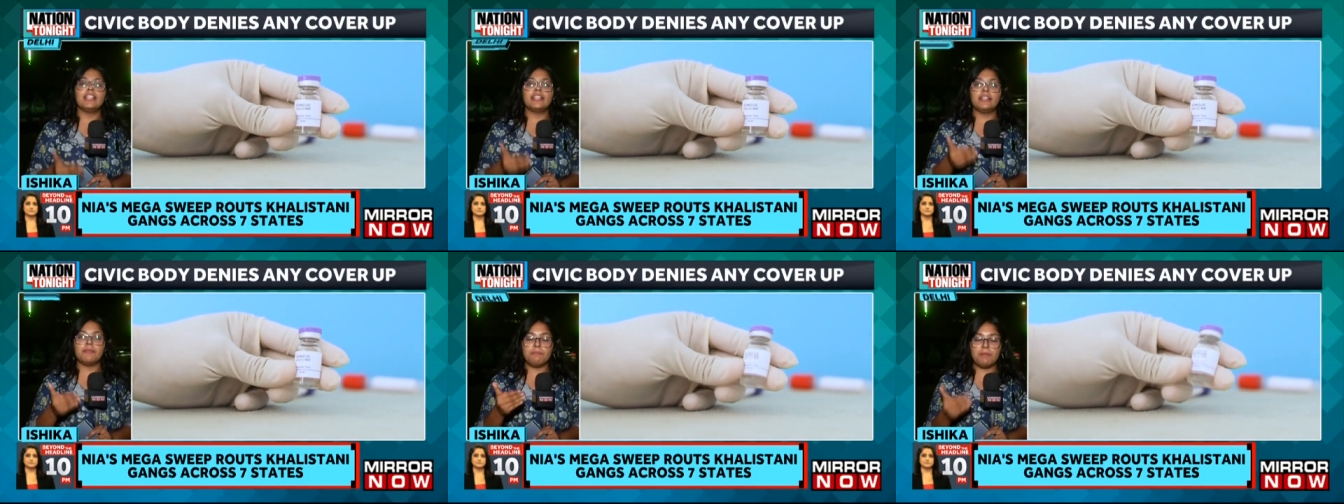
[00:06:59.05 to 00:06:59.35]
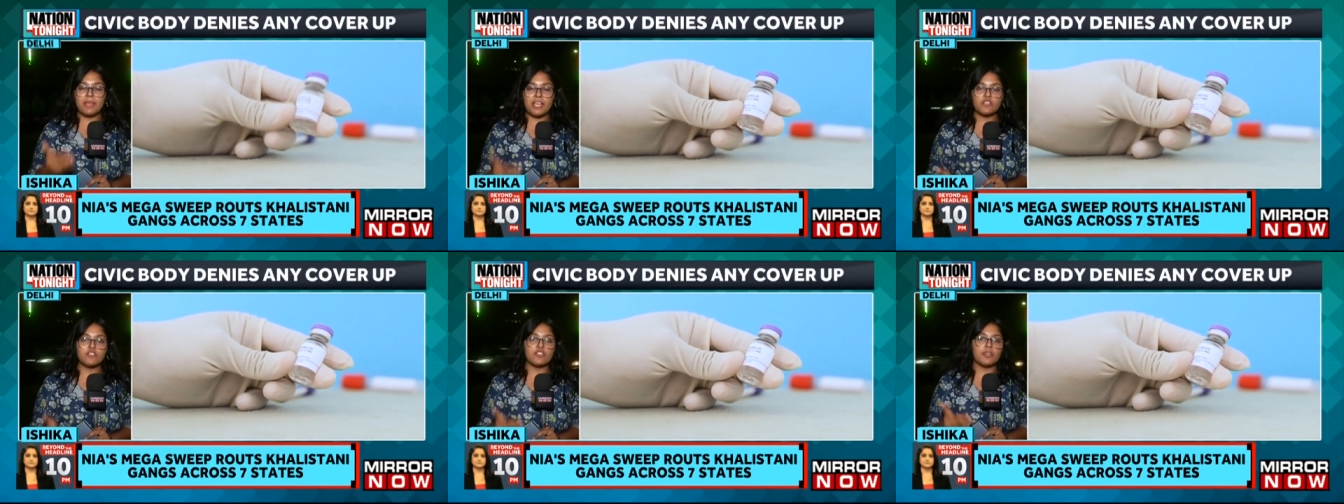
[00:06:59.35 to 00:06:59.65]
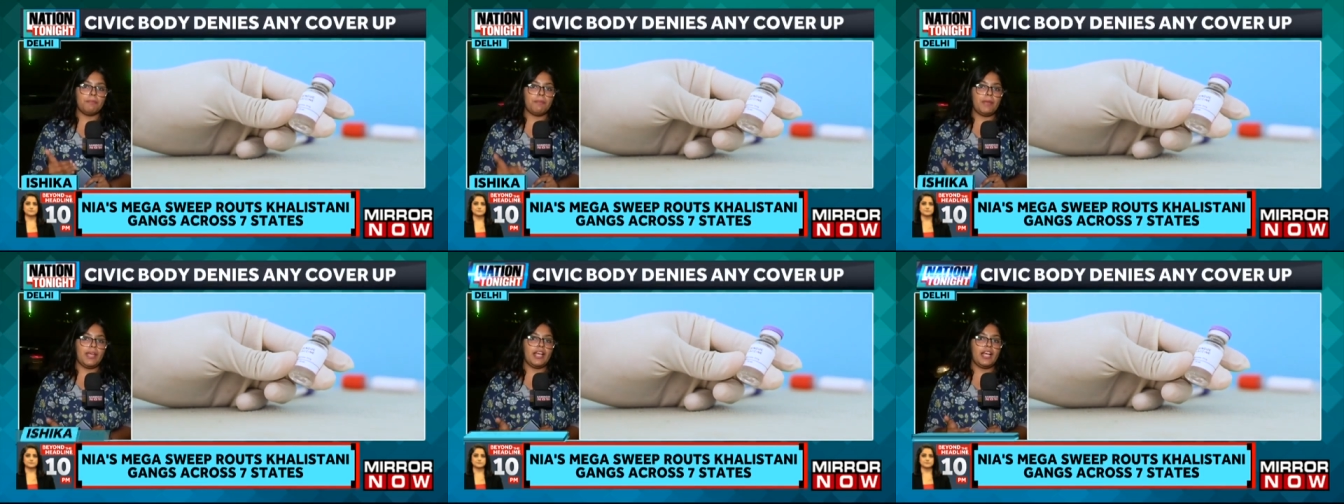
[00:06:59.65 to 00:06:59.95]
the
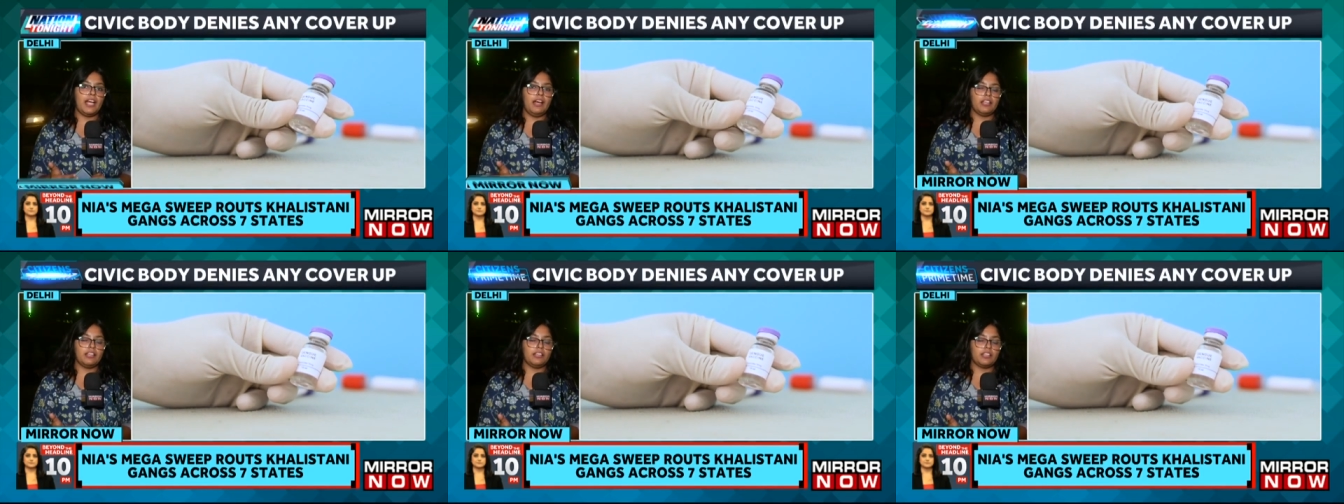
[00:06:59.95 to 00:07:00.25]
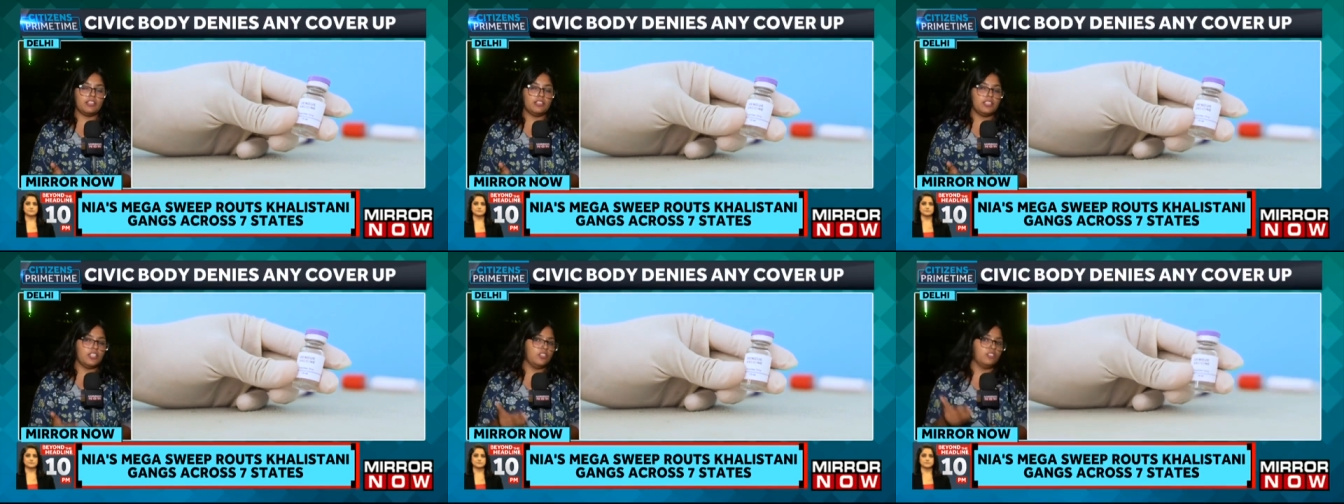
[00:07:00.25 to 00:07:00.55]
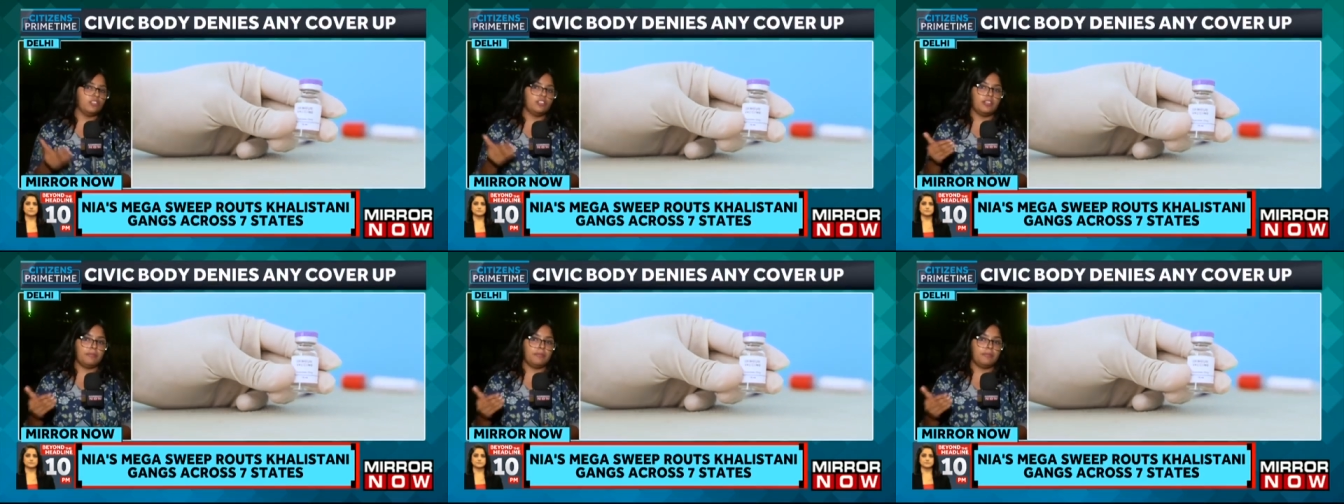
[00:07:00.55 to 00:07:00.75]
BJP, uh, you know, the